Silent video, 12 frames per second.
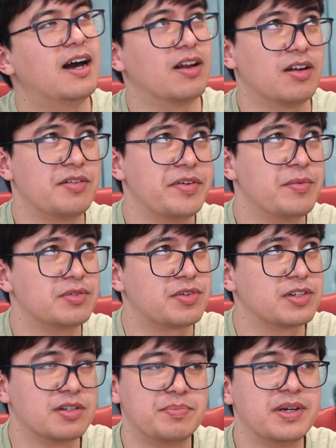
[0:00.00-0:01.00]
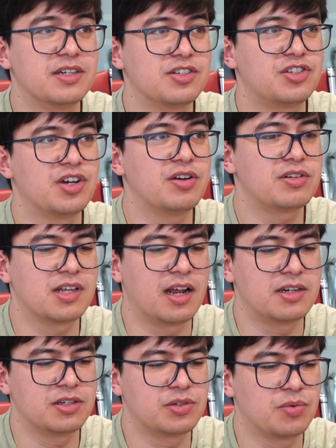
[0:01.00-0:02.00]
A lot of it was Russell Peters jokes. So
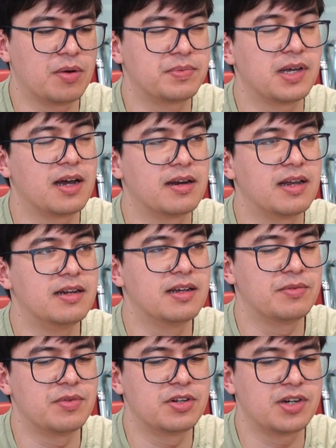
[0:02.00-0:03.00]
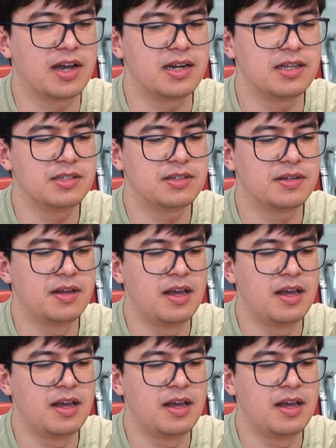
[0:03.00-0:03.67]
I just swapped out Indian with Chinese.